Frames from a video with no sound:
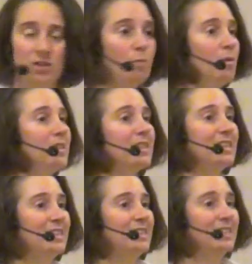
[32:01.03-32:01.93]
In some ways
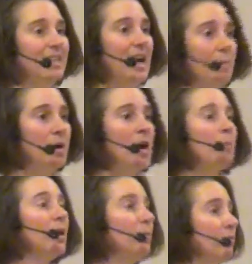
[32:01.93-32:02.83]
I still am.
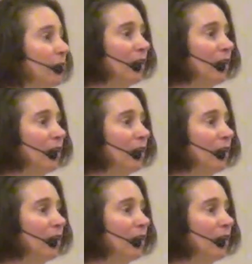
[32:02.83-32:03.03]
But I'm a